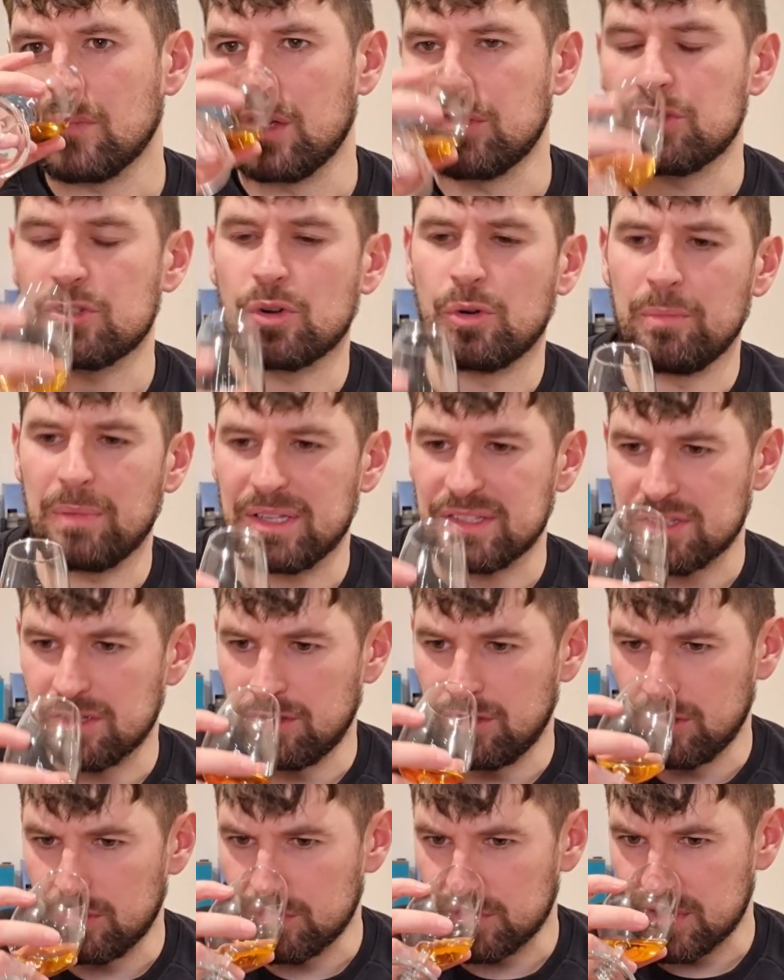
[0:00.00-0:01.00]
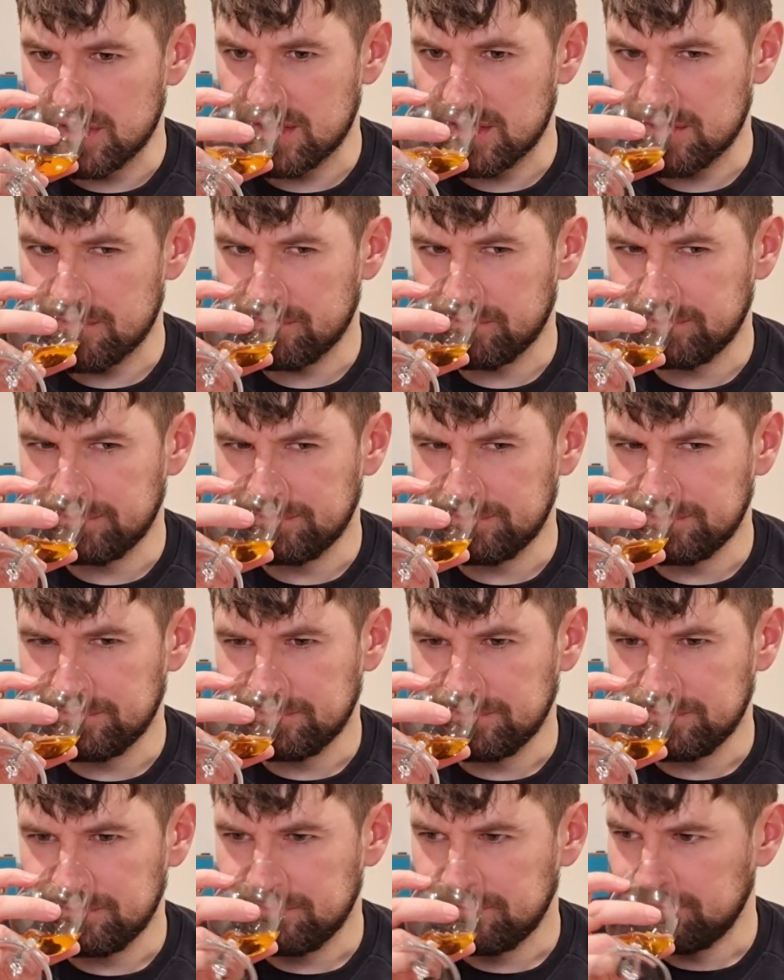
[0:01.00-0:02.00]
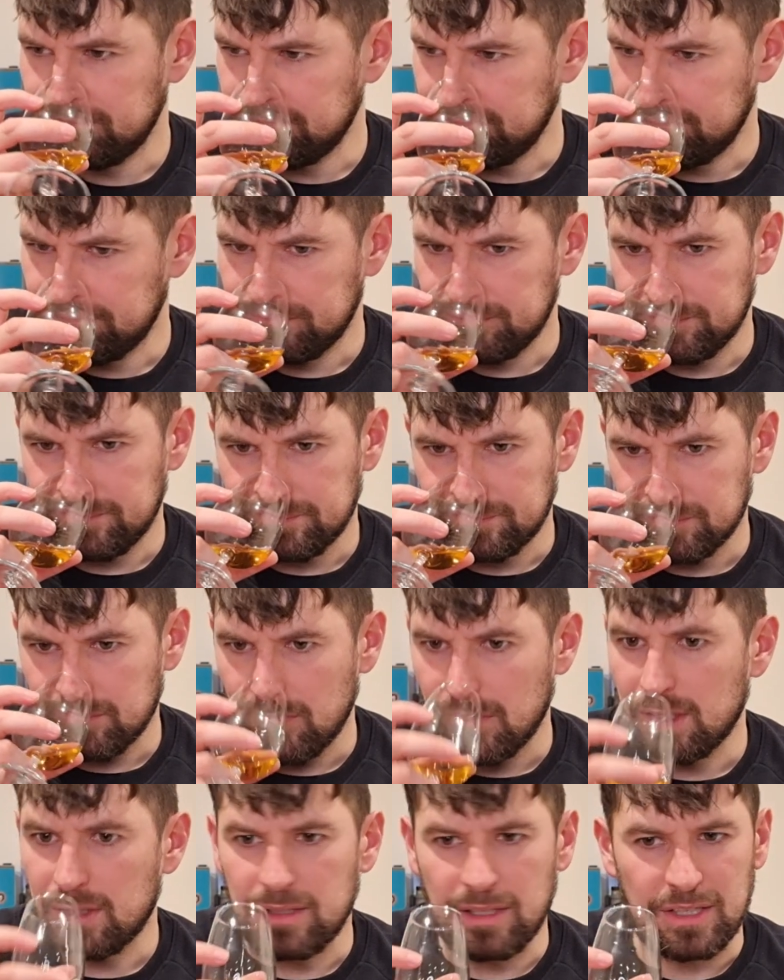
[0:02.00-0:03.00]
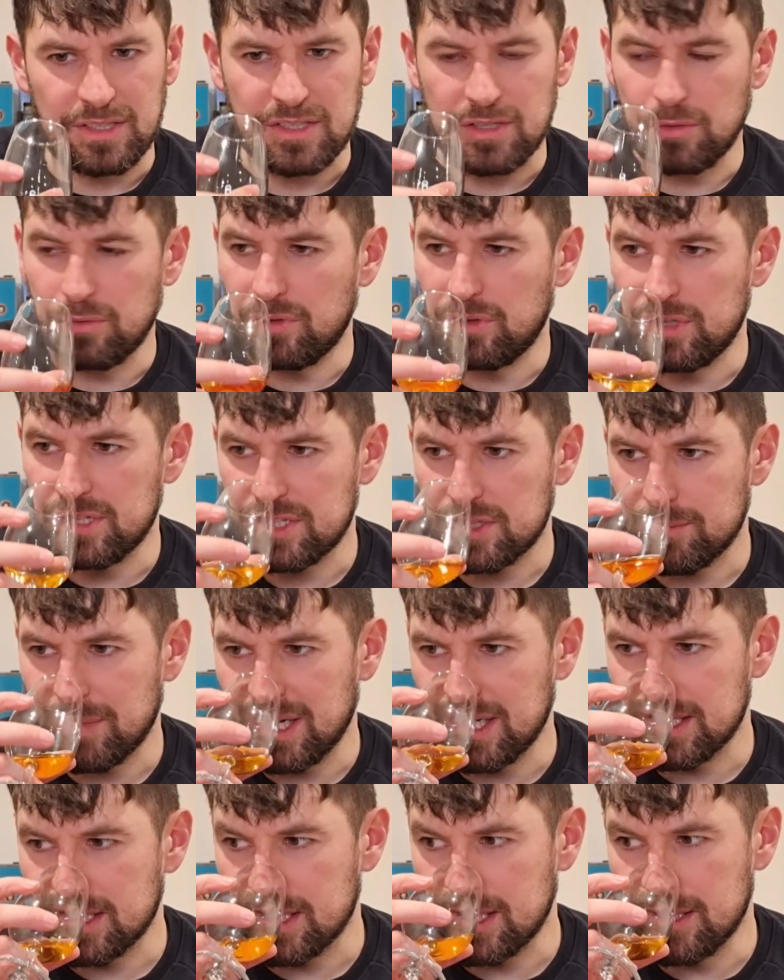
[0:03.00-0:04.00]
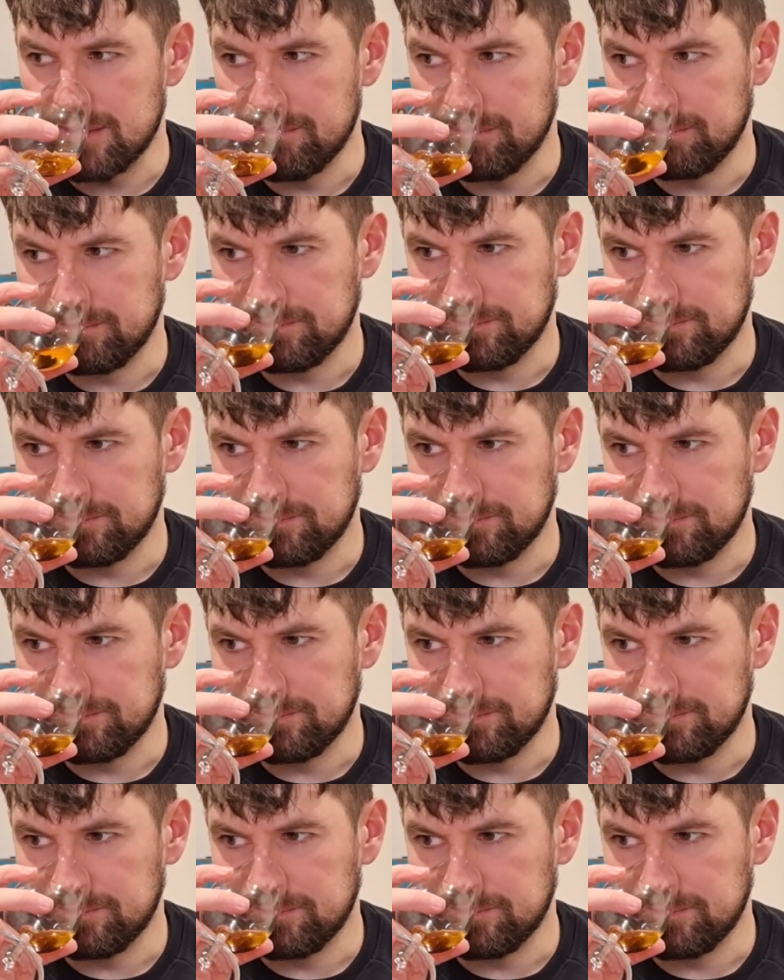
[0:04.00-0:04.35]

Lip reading: And just going back to the nose, it's, yeah, still very spicy.